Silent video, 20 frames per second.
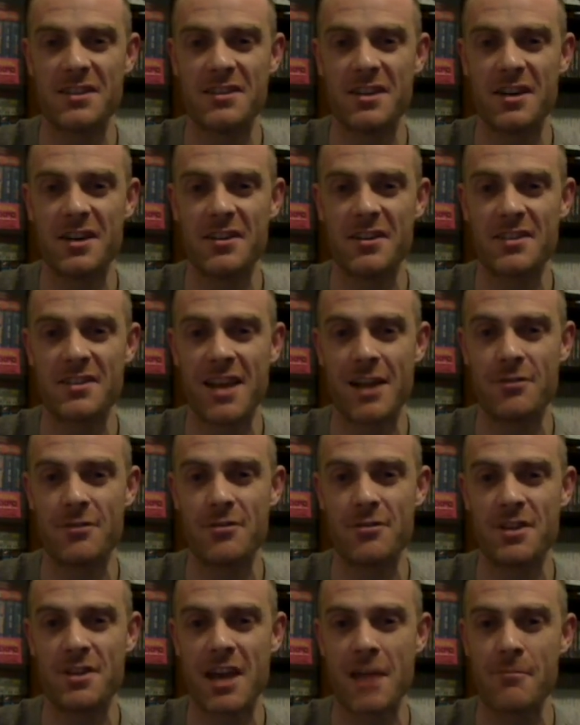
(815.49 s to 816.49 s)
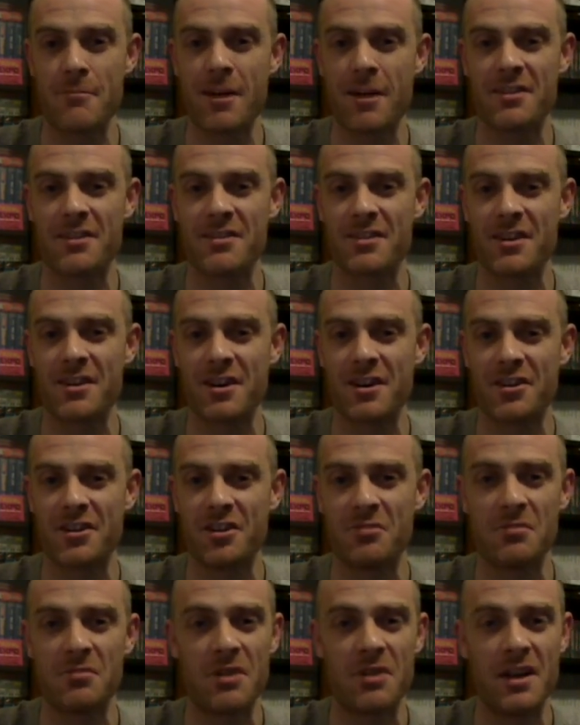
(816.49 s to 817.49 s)
the seller whose game hadn't turned
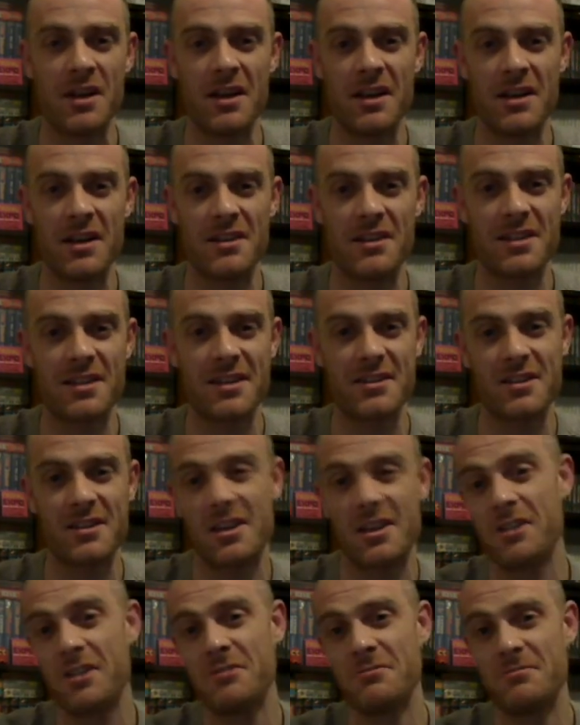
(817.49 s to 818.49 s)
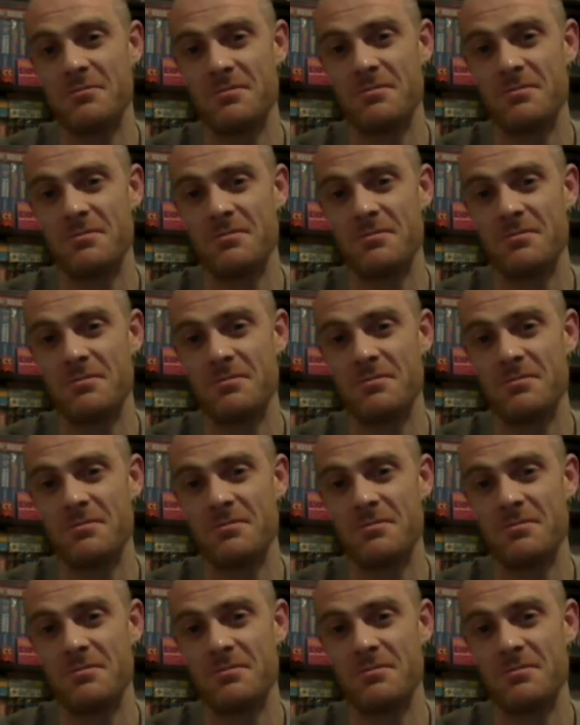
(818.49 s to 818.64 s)
up and said, you know,